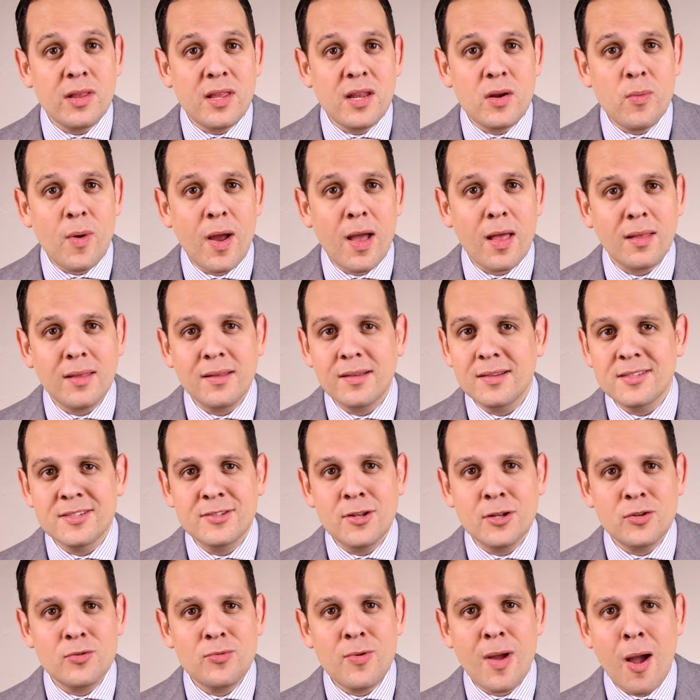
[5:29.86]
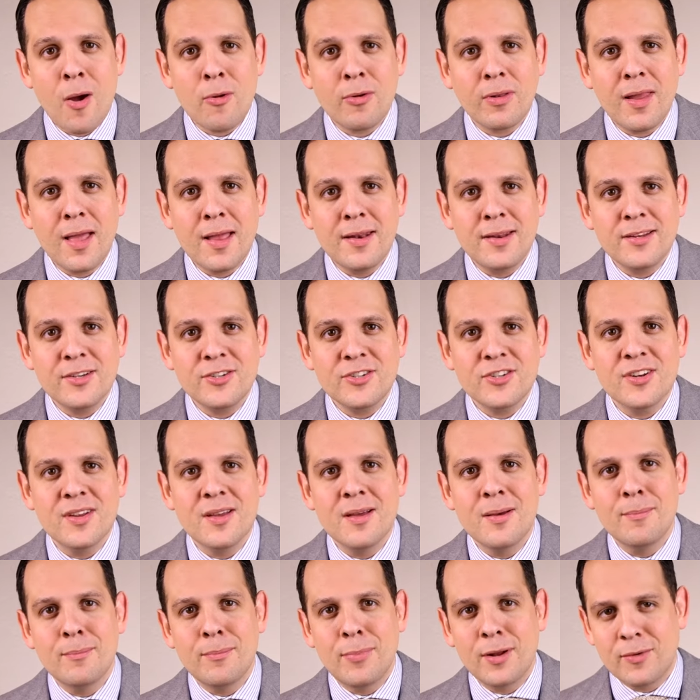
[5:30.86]
really well, it's not too outlandish,
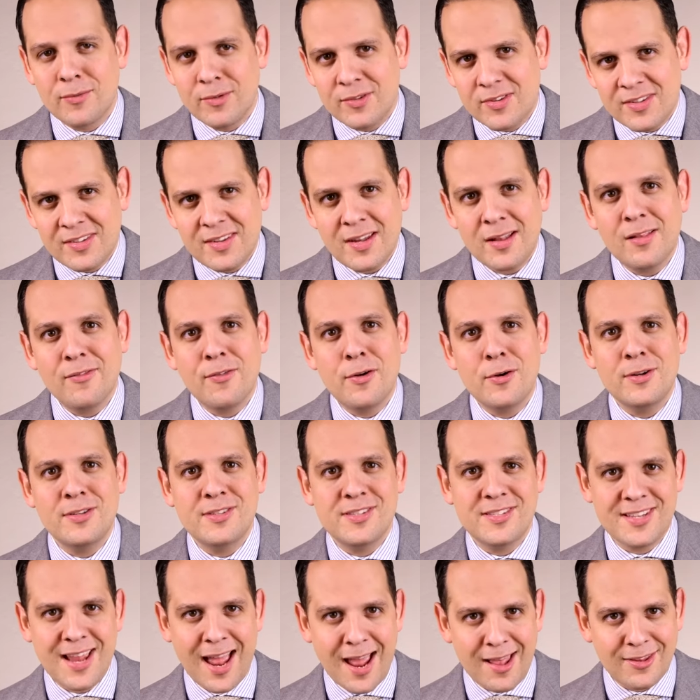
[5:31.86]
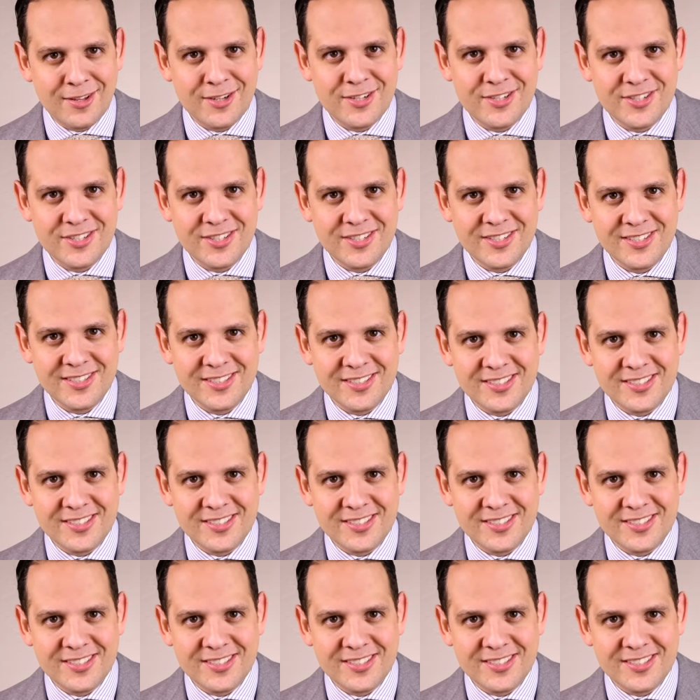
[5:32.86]
but still very stylish.